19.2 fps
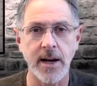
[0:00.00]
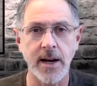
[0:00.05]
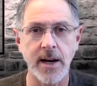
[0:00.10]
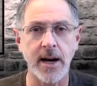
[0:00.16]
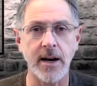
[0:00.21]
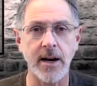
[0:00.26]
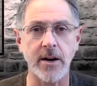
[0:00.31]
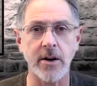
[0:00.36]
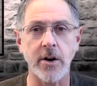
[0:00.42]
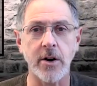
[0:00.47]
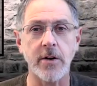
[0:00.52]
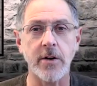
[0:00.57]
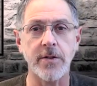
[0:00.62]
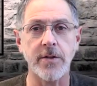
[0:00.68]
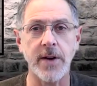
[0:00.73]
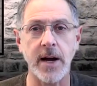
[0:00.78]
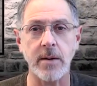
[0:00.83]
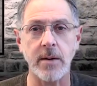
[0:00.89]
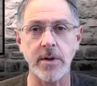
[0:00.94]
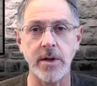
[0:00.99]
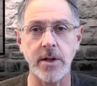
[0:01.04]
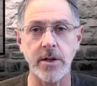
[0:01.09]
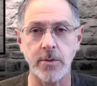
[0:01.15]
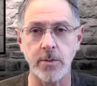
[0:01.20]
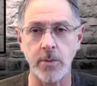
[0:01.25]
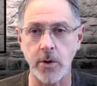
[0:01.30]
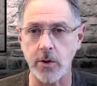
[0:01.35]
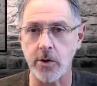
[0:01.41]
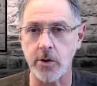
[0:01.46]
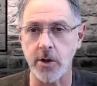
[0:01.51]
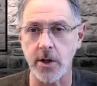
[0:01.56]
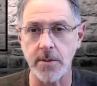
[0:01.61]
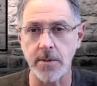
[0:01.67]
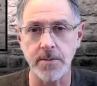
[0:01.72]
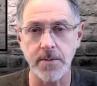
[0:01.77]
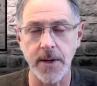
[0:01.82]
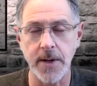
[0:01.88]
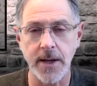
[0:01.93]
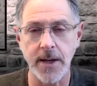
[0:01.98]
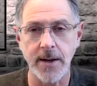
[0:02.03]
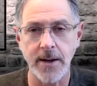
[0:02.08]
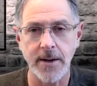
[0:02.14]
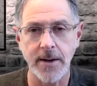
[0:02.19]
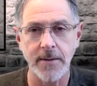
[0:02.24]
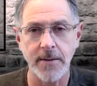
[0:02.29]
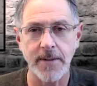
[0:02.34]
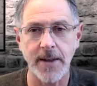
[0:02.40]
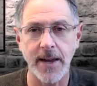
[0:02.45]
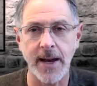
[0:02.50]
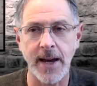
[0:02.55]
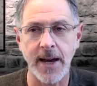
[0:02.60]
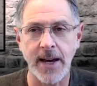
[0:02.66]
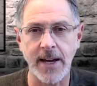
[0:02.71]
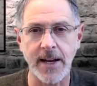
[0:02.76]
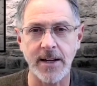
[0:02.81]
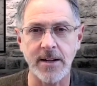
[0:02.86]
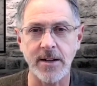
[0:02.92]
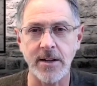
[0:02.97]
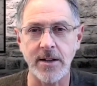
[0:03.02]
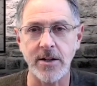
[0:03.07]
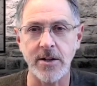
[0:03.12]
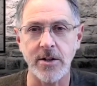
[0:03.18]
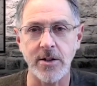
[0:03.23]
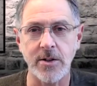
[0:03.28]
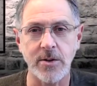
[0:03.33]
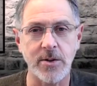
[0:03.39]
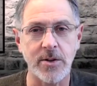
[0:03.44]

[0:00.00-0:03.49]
Her family is Muslim. And,